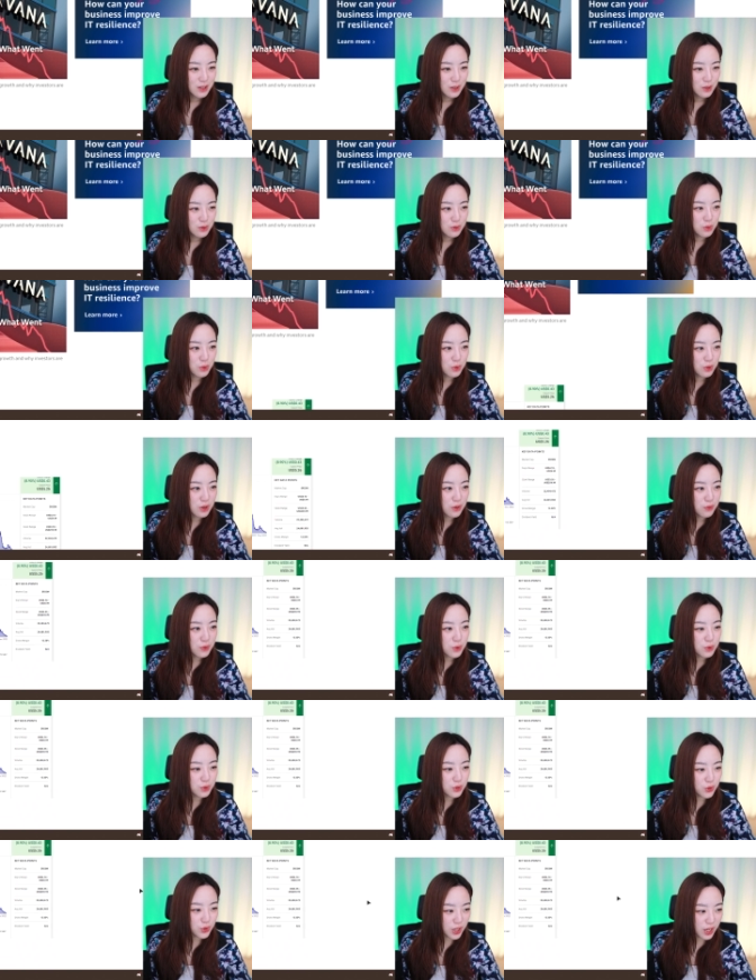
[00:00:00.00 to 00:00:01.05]
So if you
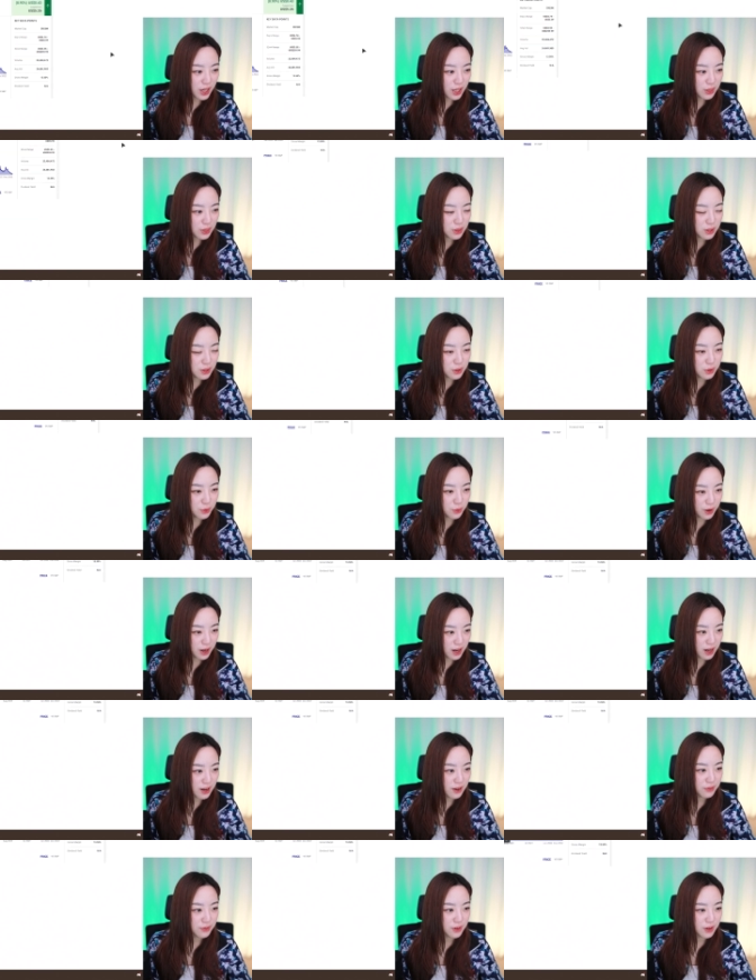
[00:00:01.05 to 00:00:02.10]
look at the
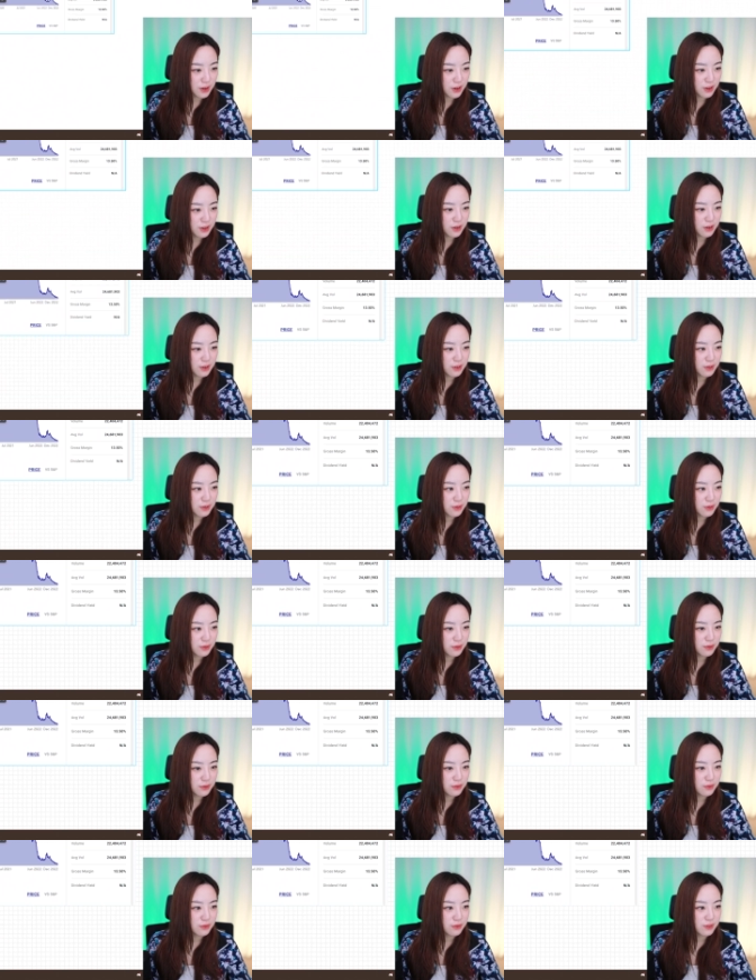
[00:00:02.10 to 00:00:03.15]
graph of
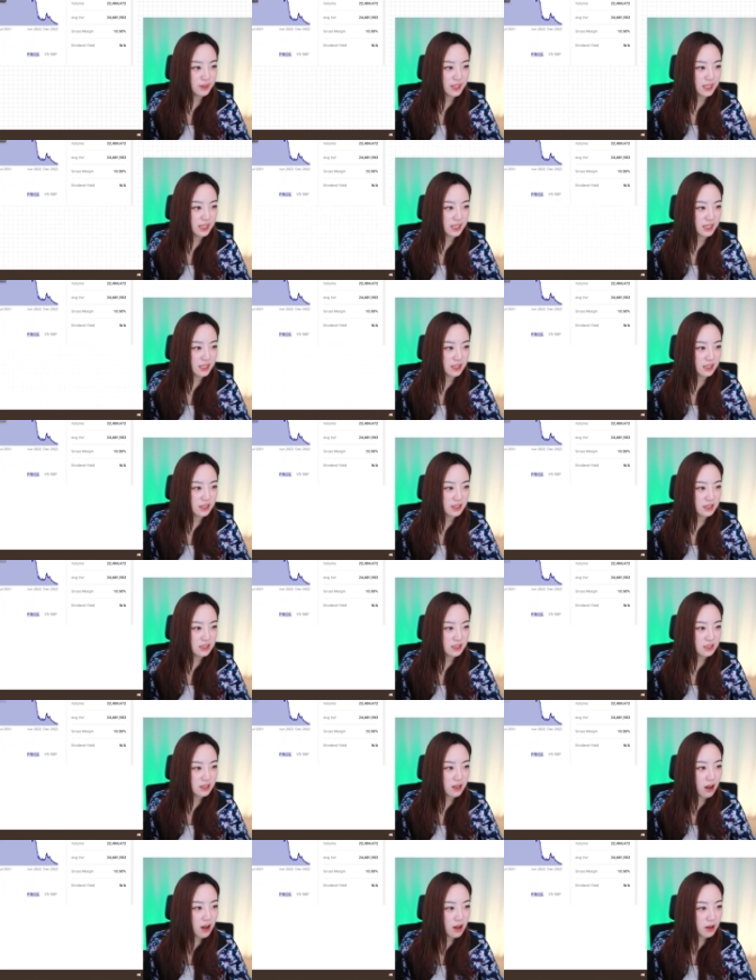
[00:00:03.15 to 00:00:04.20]
the
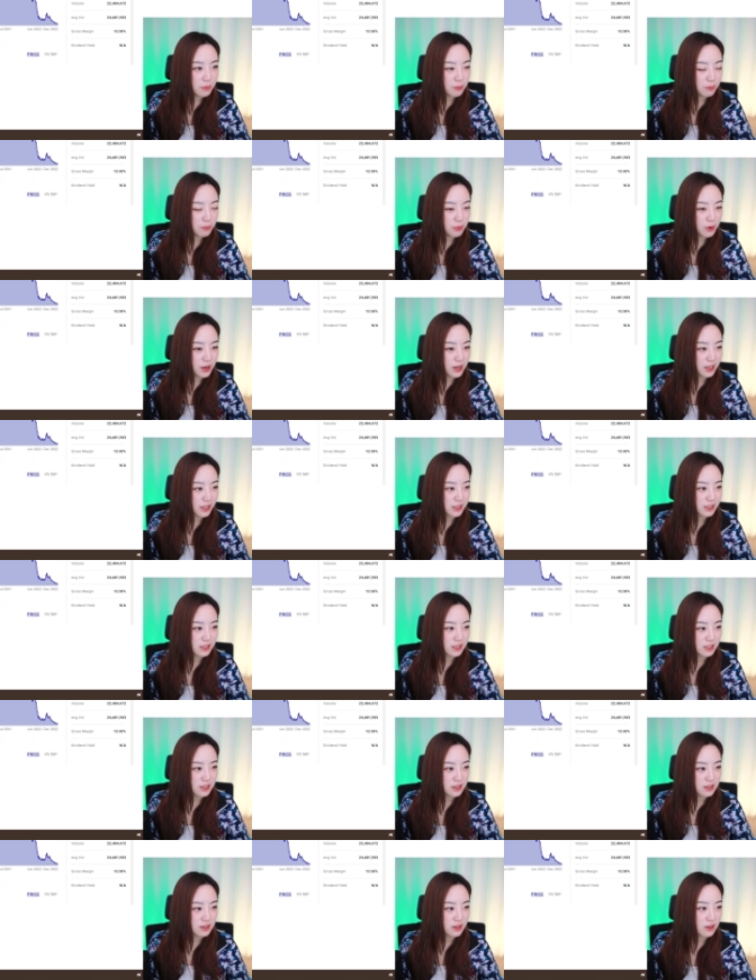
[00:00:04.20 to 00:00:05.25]
stock
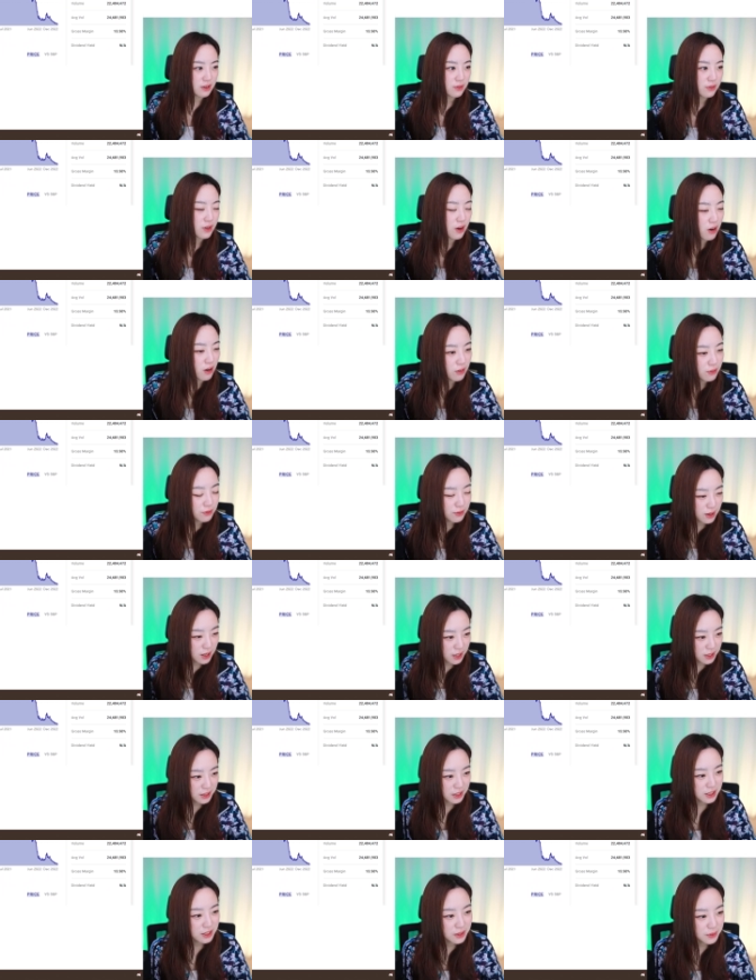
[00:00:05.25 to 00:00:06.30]
prices of
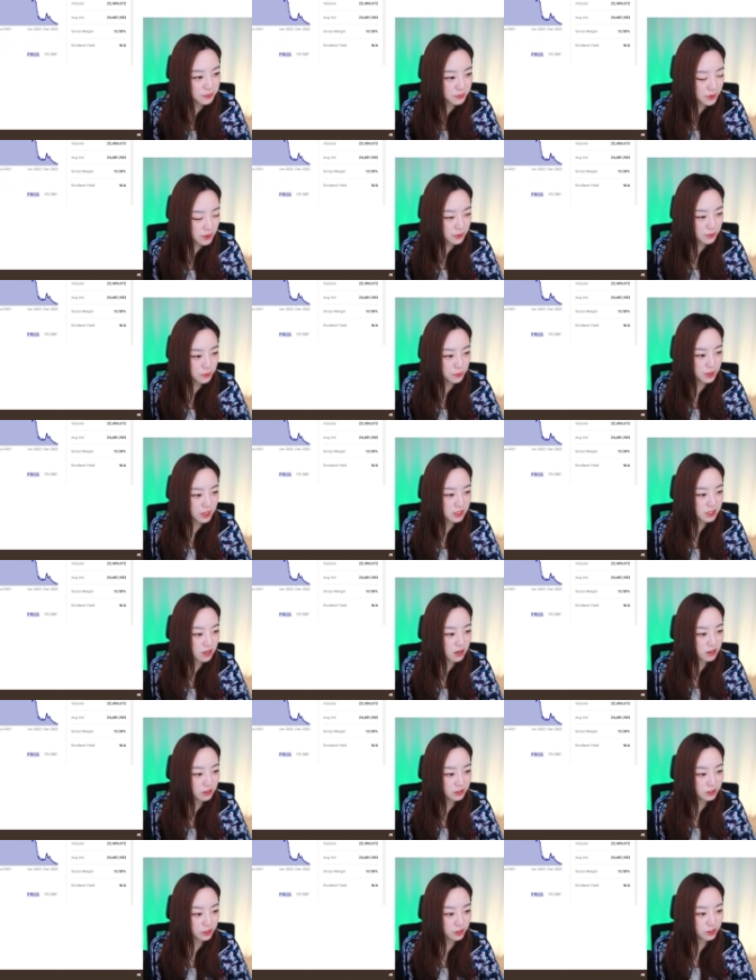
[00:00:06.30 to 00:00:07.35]
Carvana, we
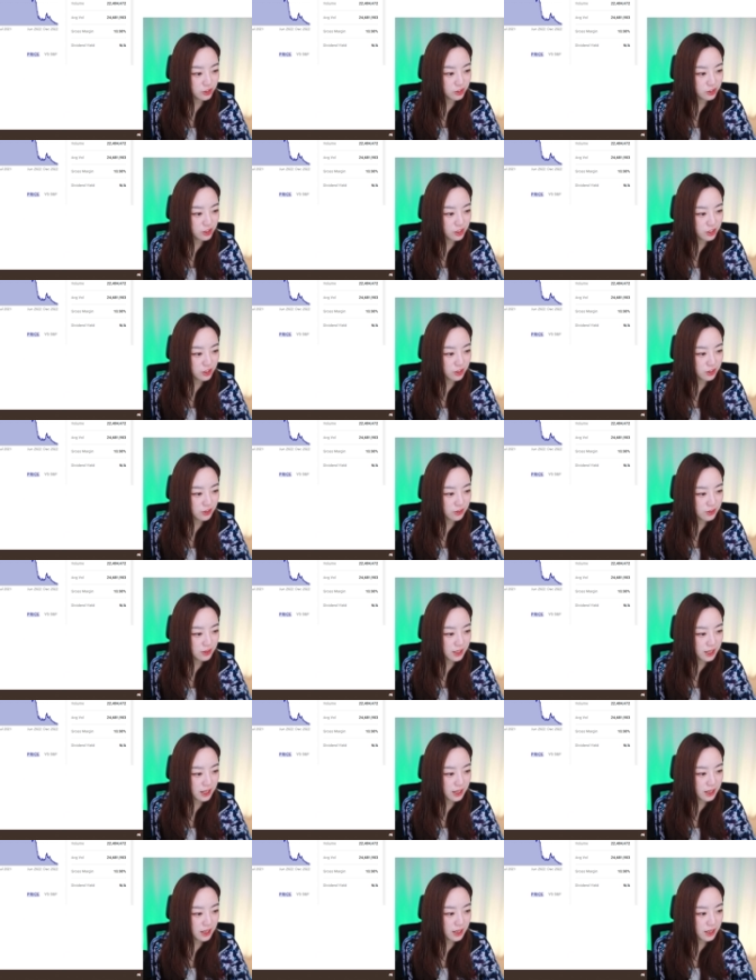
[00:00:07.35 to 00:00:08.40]
talked earlier
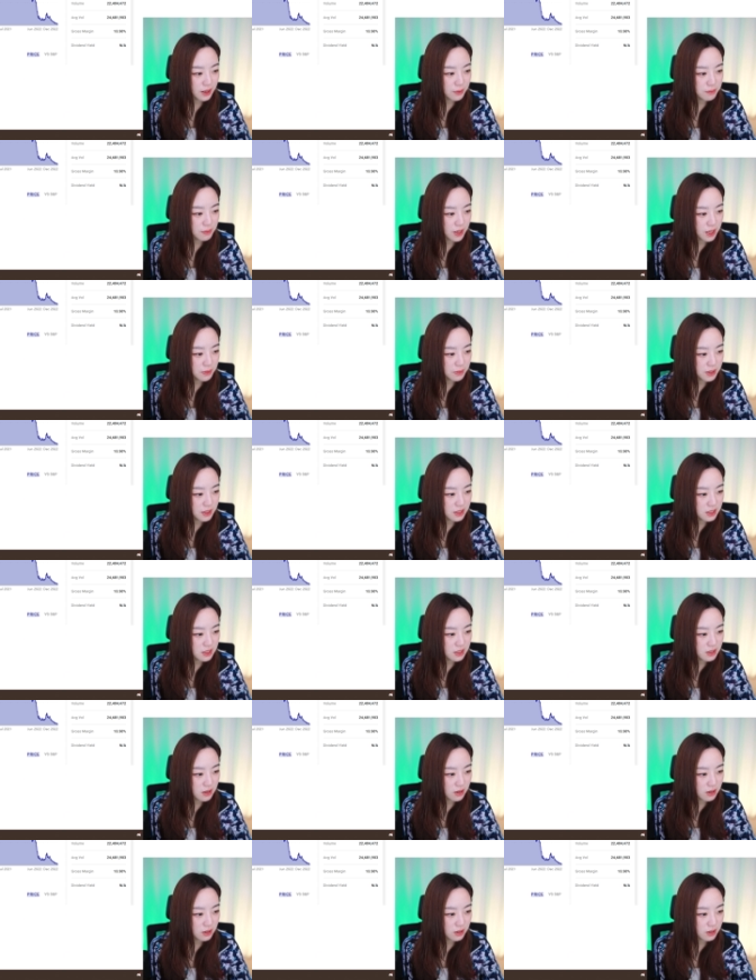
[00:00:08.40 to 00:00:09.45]
that maybe
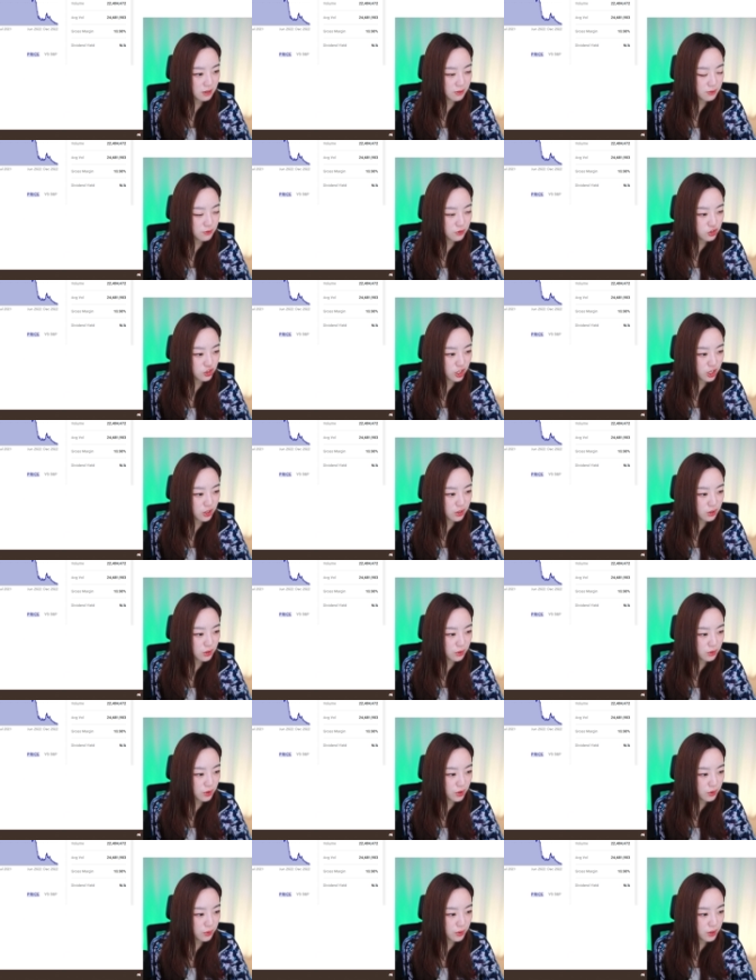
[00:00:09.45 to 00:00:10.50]
start of
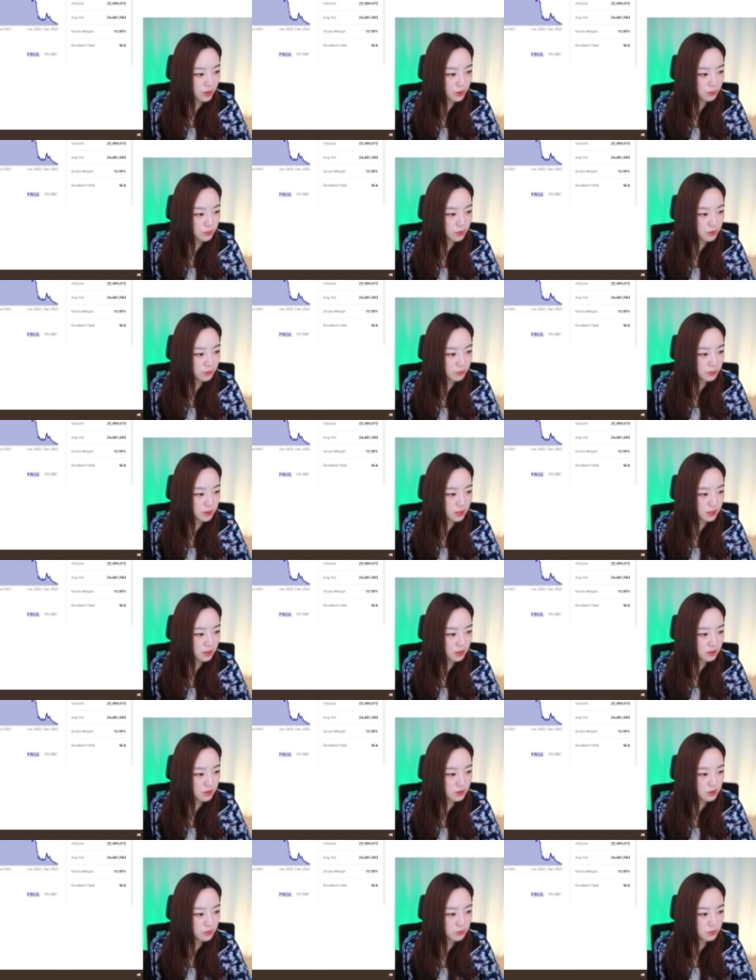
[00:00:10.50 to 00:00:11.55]
January would be
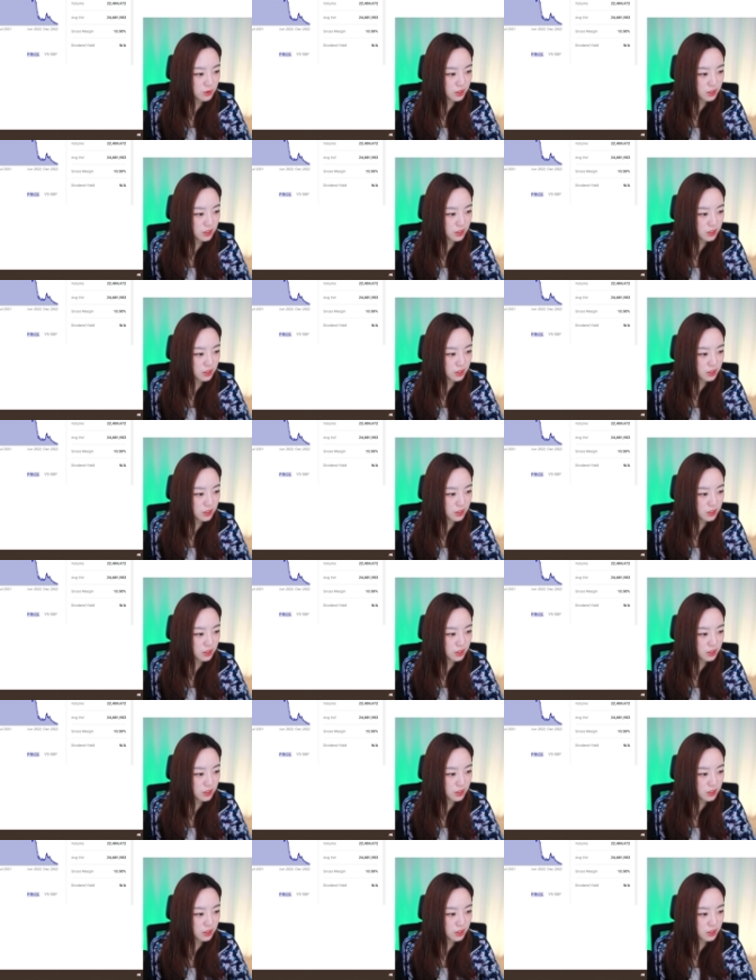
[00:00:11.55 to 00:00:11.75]
somewhat